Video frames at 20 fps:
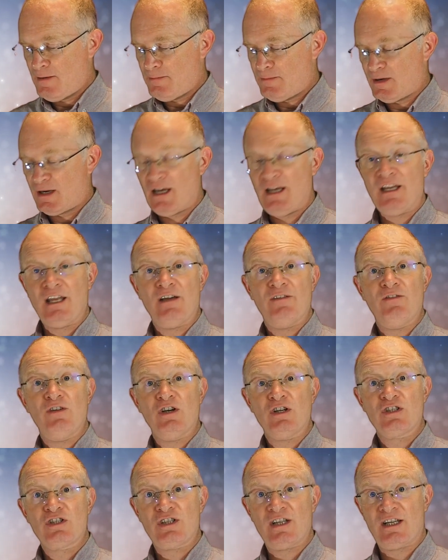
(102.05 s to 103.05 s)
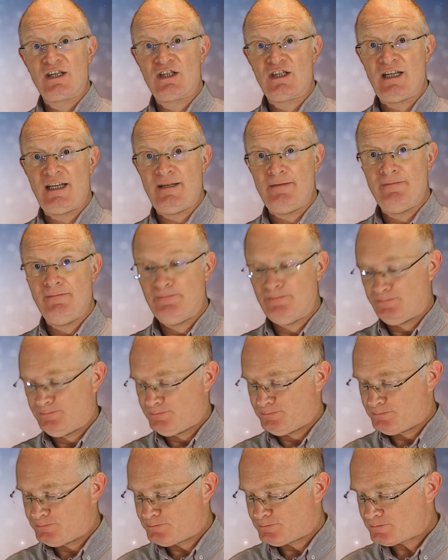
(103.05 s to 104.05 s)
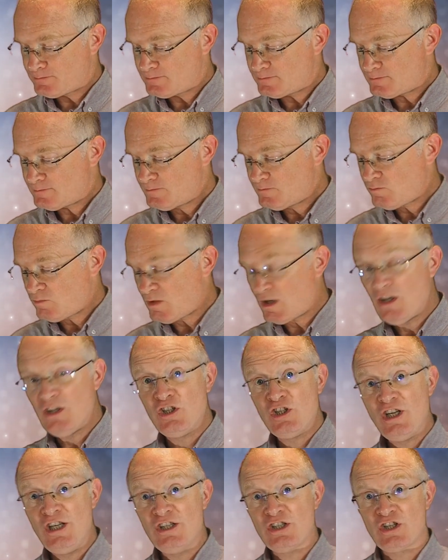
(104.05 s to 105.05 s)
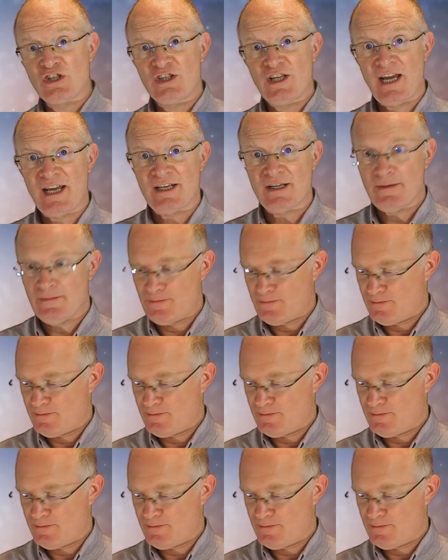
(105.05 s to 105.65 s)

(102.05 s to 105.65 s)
beginning at verse 16. Jesus said,